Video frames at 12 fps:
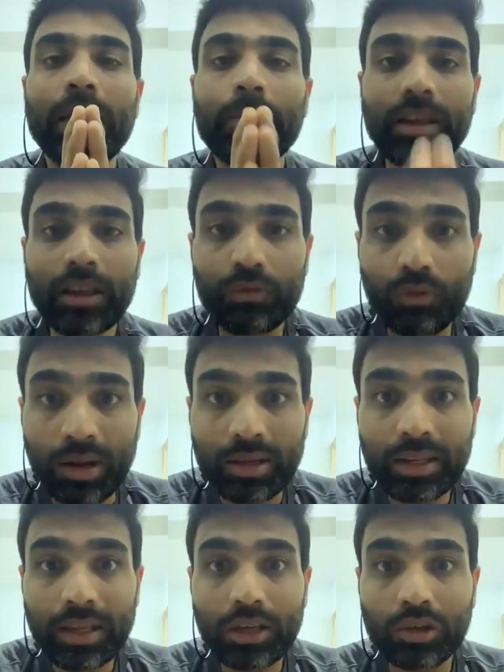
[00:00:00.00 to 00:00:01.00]
Maybe in
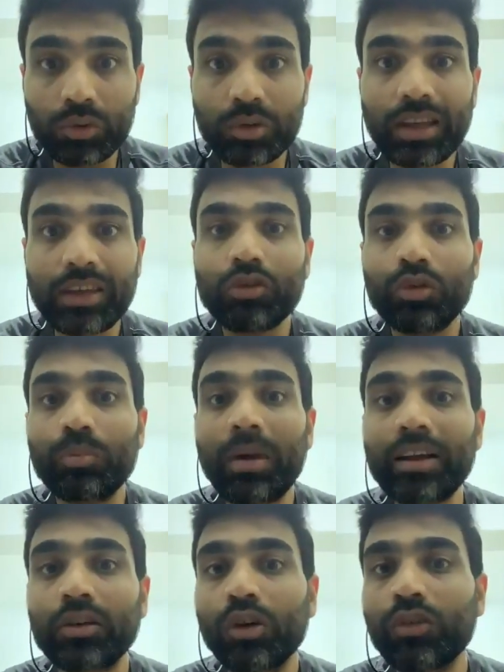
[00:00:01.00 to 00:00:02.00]
1 day, 2 days, you
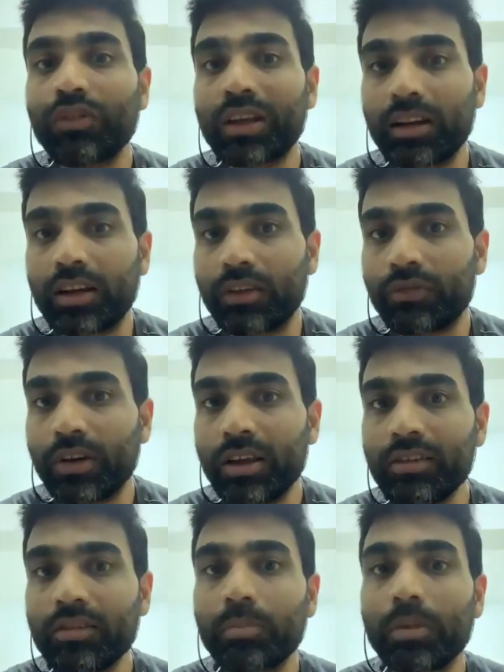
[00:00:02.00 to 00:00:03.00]
might not feel the
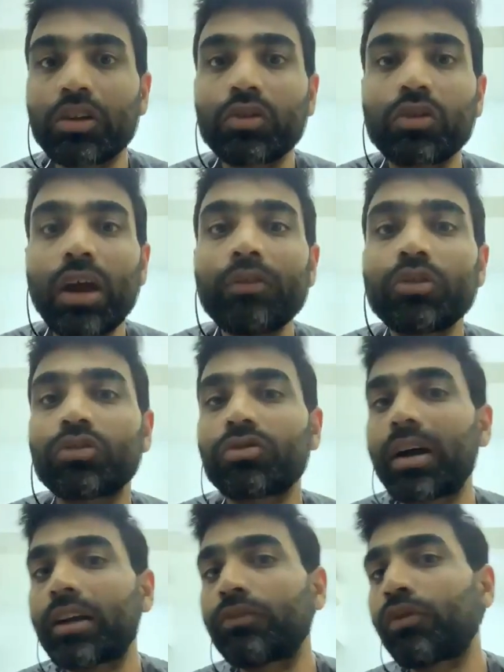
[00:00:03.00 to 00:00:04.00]
difference, but you have to
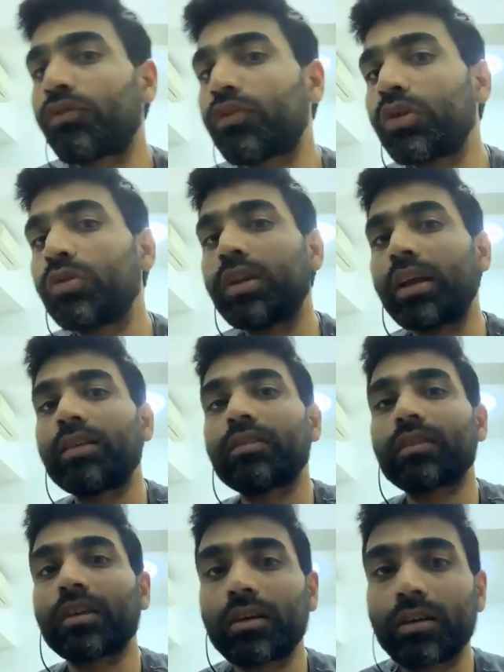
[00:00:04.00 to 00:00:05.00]
try it for few
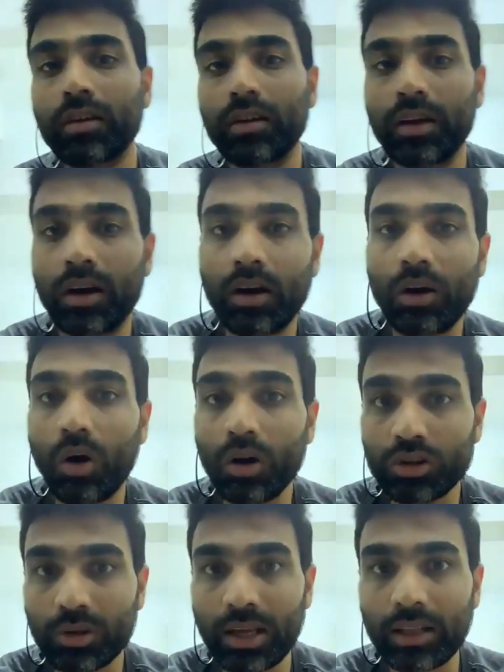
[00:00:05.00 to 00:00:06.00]
days
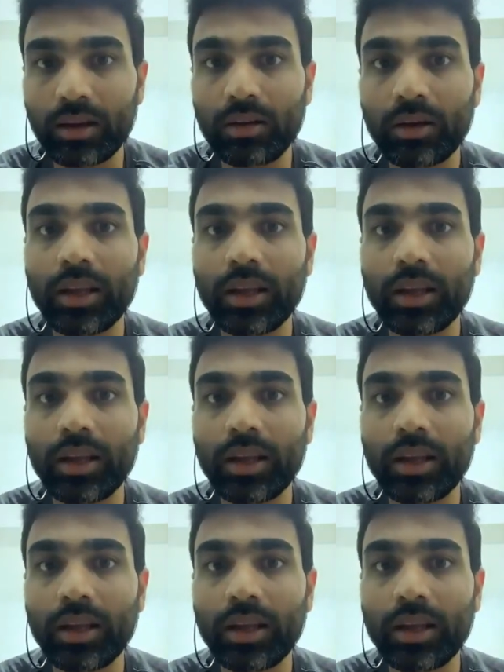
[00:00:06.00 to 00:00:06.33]
altogether.